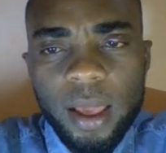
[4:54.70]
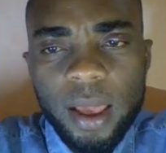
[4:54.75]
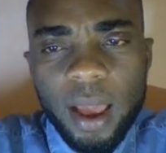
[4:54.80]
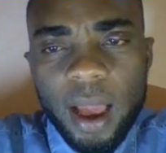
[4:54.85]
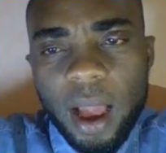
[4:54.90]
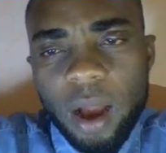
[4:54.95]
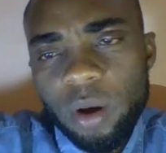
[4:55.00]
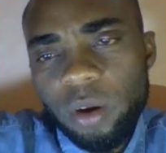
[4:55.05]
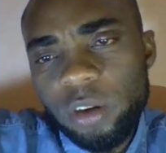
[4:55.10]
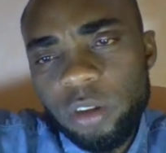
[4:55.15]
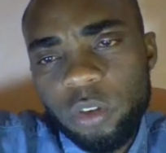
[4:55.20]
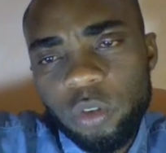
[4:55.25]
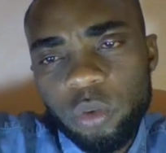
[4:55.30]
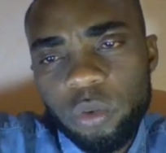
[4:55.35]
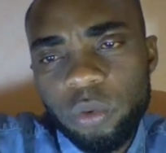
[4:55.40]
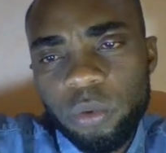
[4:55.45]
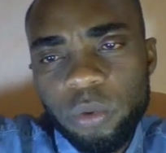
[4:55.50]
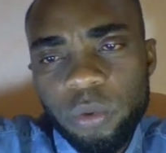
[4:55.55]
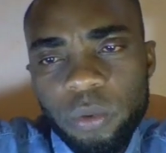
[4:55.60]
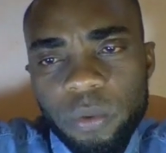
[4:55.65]
According
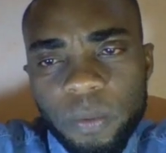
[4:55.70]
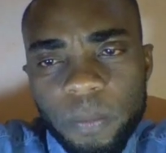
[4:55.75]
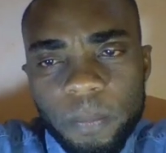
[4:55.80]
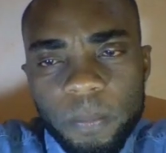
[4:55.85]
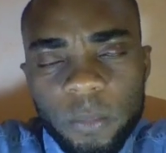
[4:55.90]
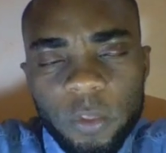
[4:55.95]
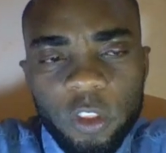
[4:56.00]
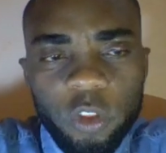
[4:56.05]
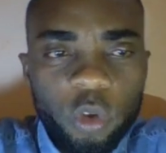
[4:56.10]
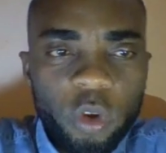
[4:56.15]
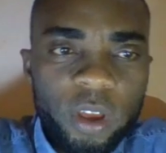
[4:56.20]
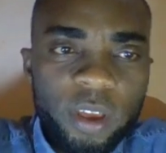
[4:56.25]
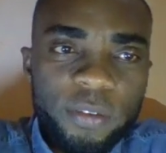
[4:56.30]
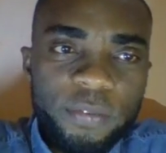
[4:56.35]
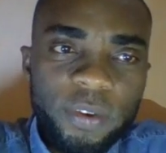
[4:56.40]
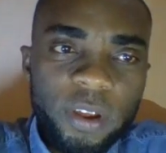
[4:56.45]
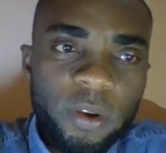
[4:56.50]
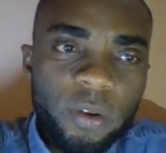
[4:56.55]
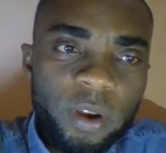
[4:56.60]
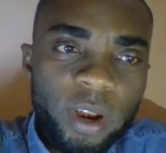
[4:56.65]
to Toyin
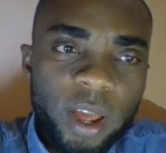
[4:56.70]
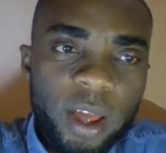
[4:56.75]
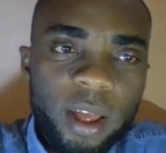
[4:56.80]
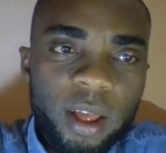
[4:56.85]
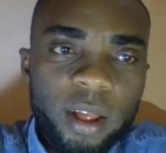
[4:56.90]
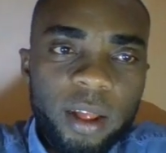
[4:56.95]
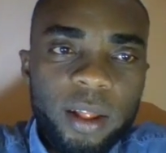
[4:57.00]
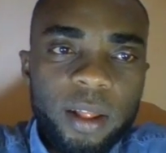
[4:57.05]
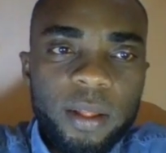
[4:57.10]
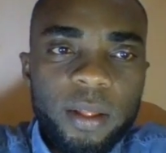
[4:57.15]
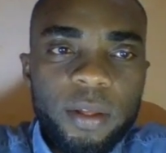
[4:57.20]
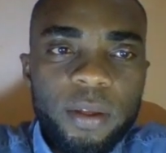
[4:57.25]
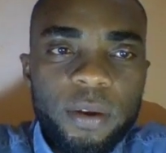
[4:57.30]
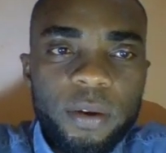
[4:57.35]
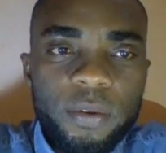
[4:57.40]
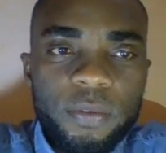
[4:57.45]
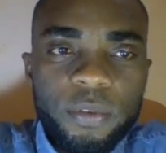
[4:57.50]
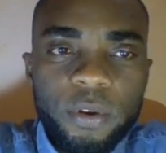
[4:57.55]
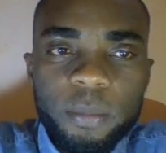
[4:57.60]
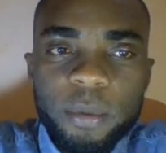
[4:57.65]
Falola,
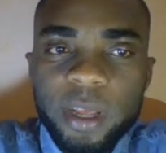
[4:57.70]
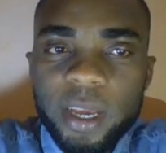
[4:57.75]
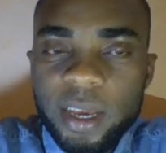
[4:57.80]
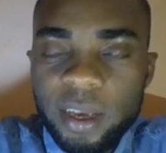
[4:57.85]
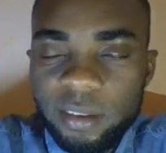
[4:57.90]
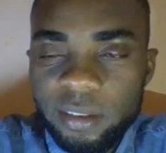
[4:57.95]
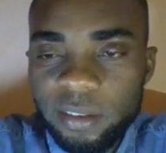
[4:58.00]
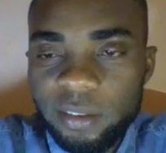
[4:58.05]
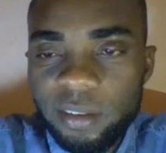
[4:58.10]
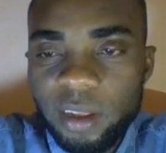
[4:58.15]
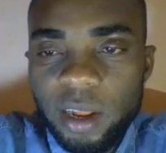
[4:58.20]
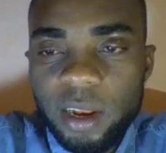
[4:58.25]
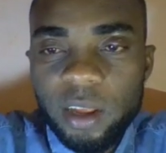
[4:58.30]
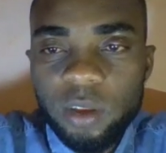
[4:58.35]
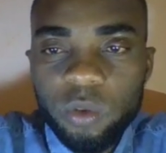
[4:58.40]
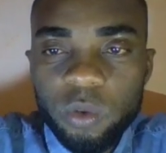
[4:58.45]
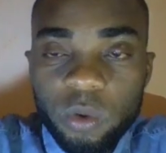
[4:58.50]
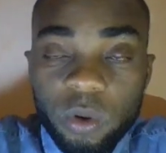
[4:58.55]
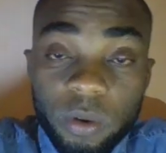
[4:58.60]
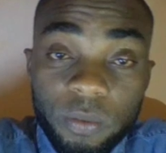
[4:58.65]
From the cases that led
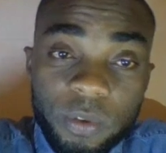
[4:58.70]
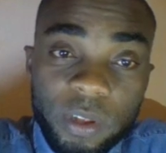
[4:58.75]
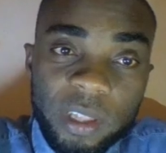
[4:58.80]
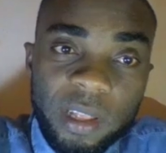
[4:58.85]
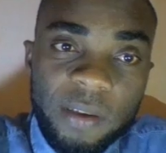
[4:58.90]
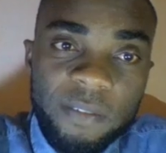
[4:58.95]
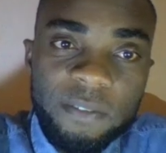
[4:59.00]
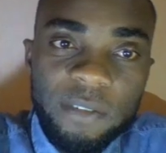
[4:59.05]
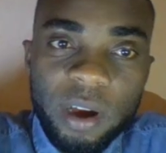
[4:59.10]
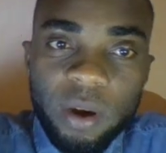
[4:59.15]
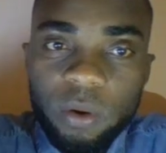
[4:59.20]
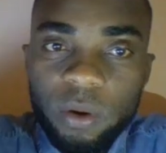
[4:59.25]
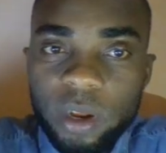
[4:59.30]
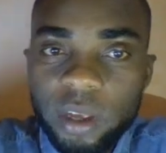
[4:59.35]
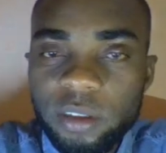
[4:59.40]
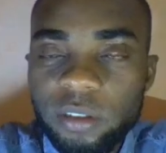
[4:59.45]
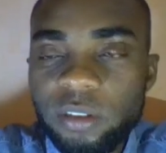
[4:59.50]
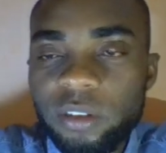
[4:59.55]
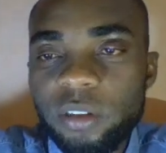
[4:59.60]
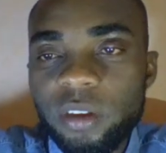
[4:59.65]
to conflict and
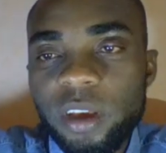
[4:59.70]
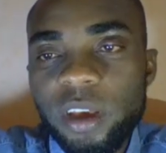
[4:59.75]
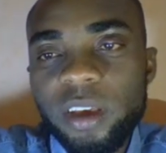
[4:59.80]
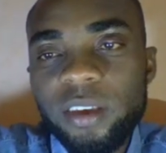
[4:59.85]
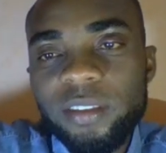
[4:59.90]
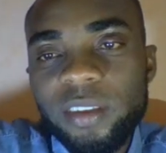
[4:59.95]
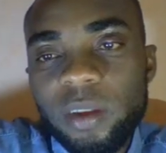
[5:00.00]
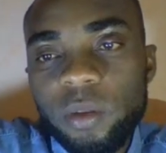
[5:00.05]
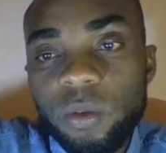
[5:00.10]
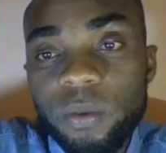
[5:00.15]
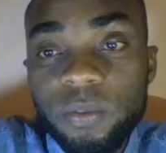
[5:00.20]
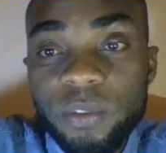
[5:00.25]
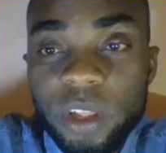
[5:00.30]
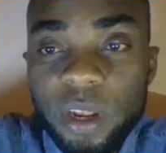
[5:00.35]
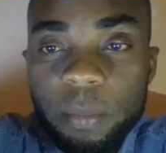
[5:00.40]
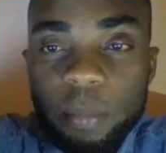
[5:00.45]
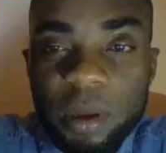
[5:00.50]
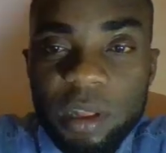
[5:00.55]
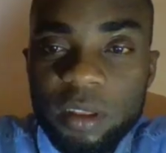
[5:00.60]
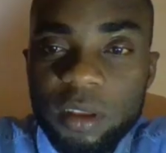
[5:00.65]
violence, a set of three
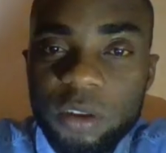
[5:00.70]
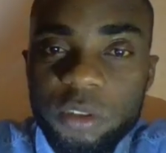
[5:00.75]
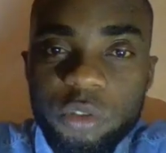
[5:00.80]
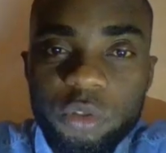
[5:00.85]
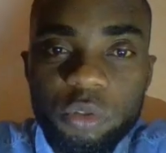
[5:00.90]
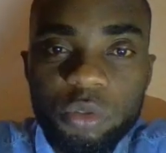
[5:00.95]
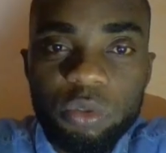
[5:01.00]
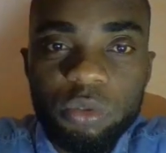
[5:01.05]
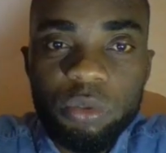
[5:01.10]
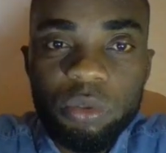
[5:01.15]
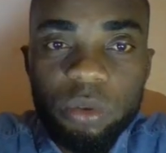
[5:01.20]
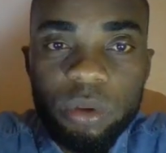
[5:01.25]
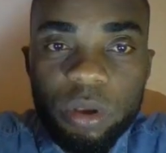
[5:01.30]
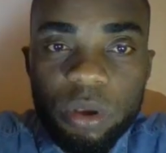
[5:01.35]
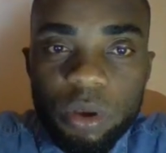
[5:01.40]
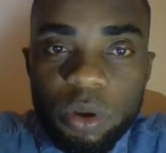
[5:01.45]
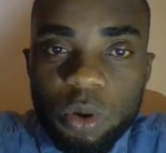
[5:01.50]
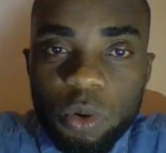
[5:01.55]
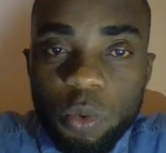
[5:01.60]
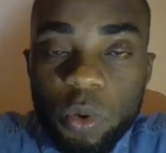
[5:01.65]
patterns
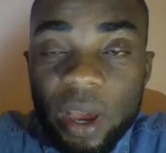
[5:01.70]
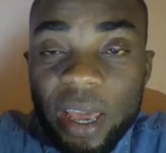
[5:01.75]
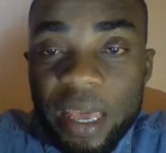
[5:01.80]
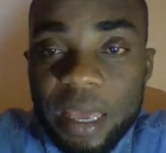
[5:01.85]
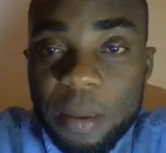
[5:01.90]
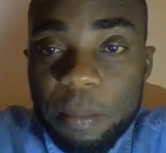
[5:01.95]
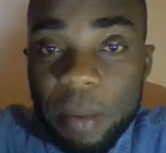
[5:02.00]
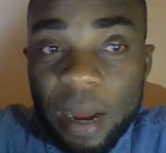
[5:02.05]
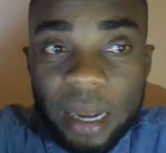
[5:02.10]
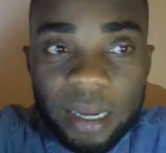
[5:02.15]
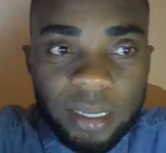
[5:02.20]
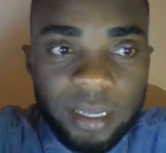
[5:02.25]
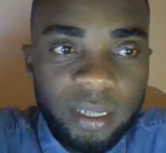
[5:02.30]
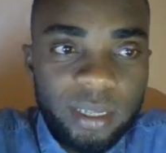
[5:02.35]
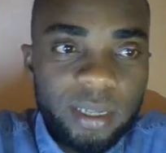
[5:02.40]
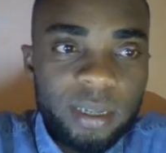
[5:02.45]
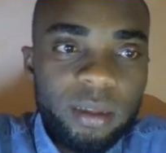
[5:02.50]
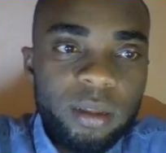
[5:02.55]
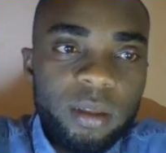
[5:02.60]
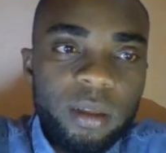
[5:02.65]
were emerged.